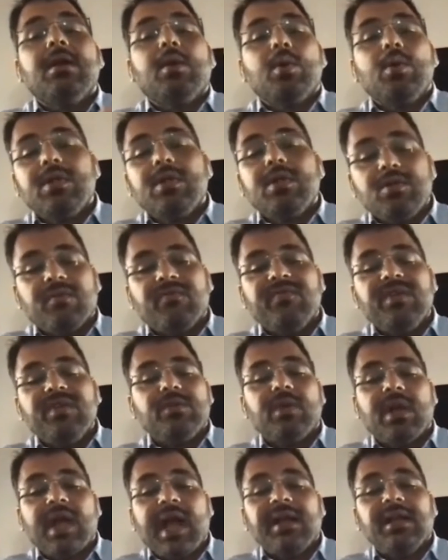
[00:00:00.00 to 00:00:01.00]
and
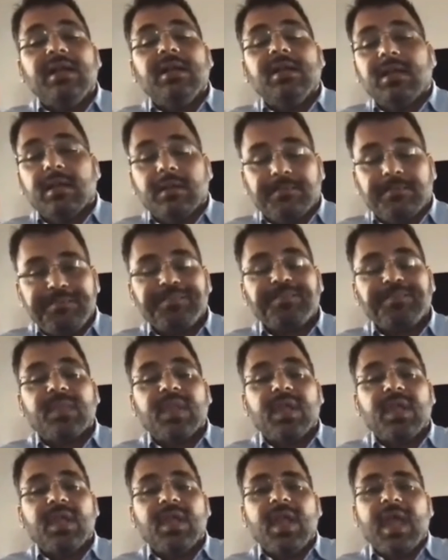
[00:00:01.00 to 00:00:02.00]
controls your visual
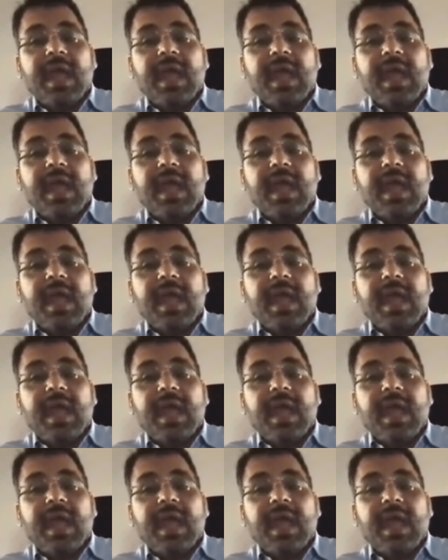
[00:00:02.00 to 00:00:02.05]
identity.